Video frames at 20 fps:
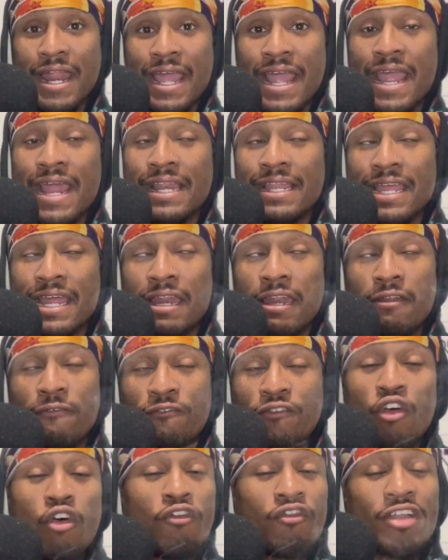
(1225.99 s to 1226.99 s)
and get into
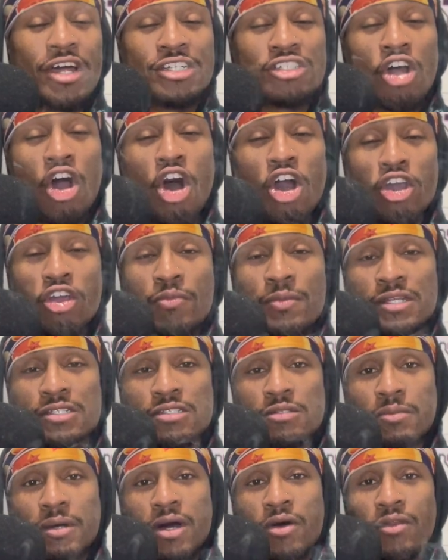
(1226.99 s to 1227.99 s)
full-fledged arguments
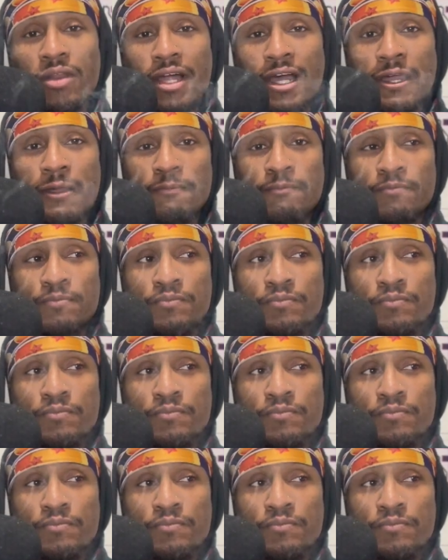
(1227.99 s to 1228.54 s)
about, like,